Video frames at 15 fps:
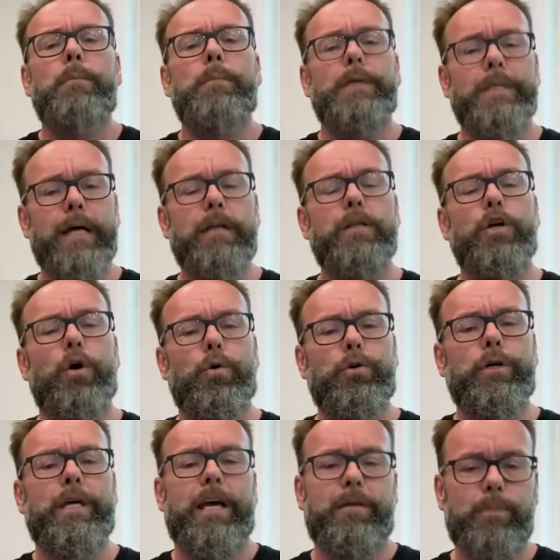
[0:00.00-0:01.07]
But then the
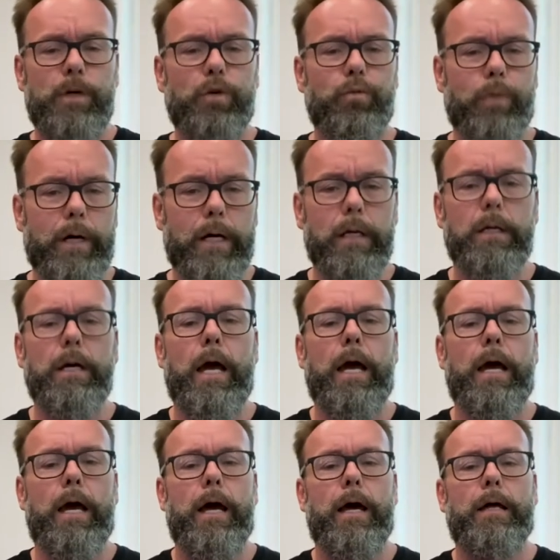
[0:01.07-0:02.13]
owner gave me a ring
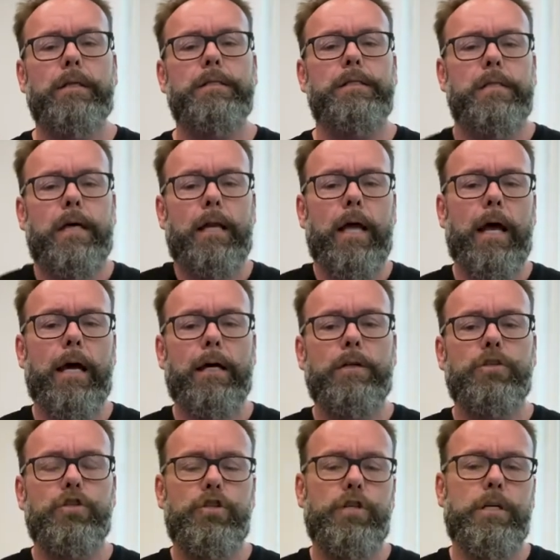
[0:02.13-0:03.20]
and said,
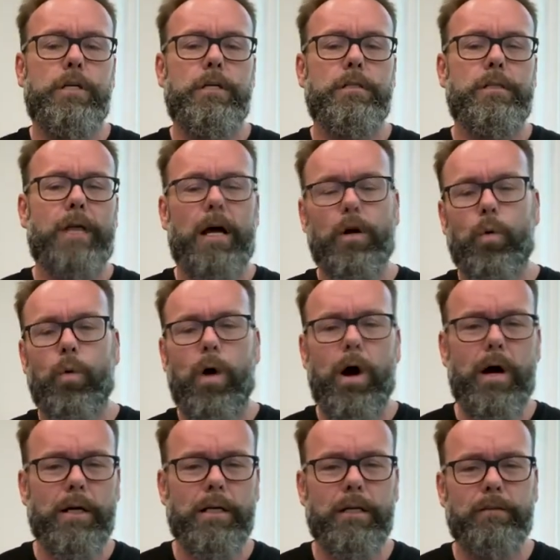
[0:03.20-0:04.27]
hey, she's kind of
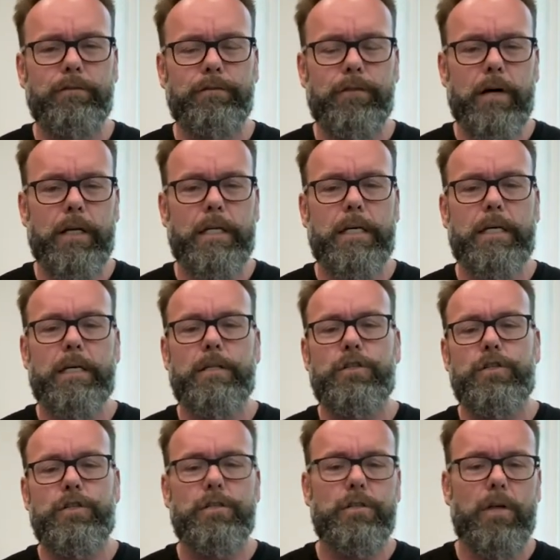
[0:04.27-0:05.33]
walking funny,
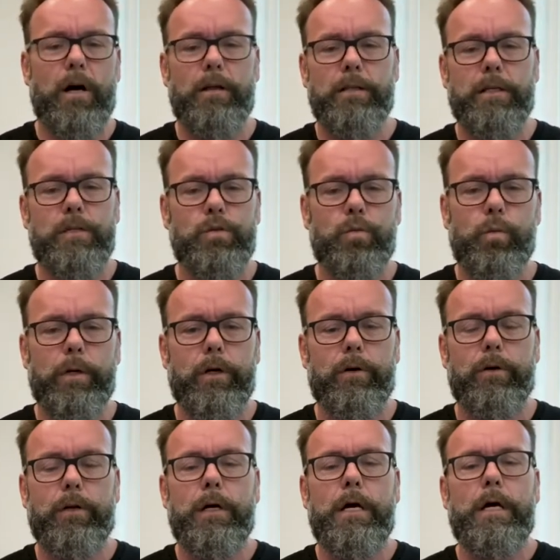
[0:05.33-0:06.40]
she's got this
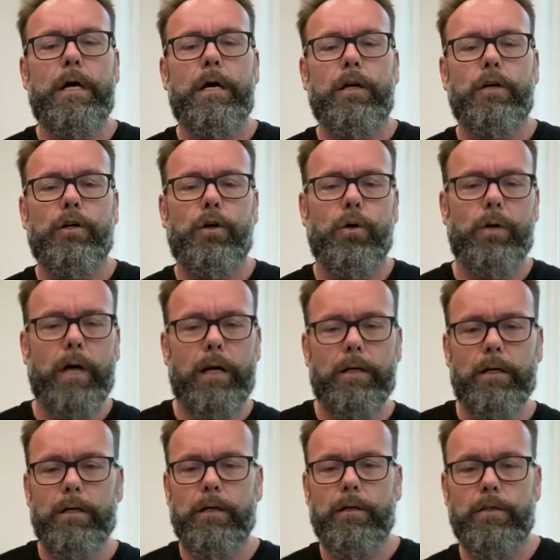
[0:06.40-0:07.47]
weird, you know, kind
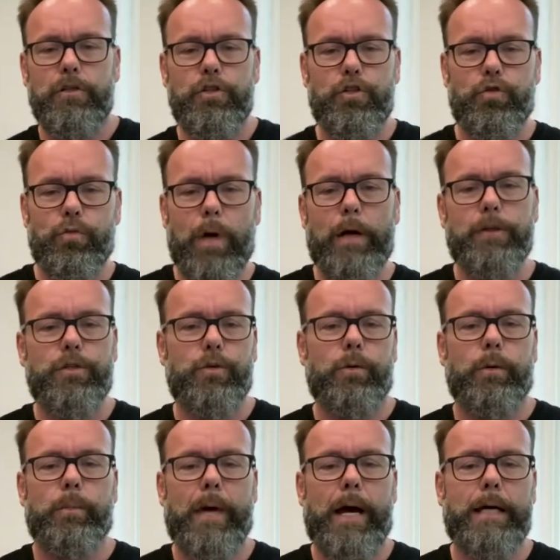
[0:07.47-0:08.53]
of strut to
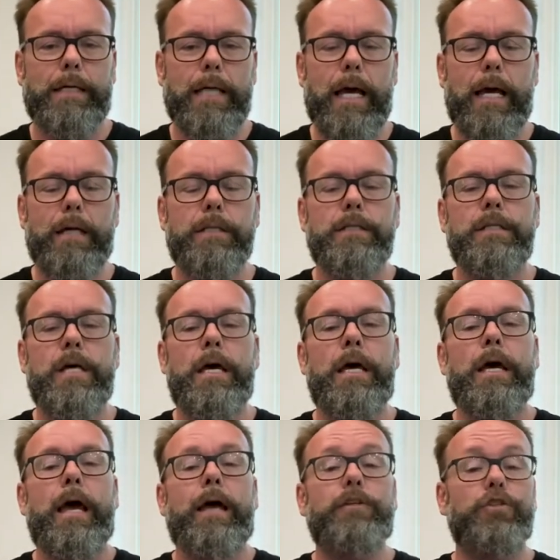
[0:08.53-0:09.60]
her back end.
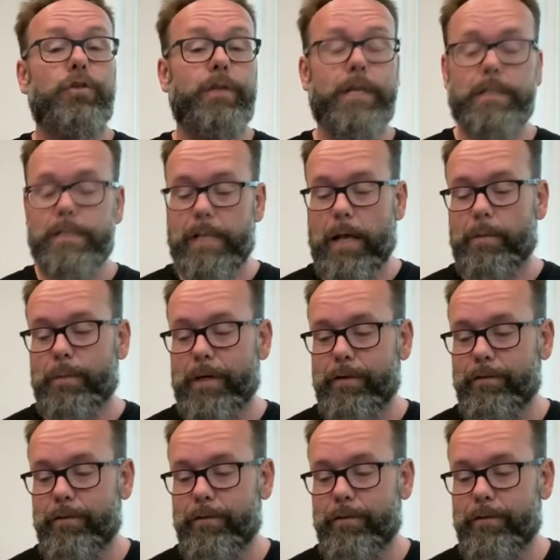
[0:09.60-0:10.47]
And so they sent me a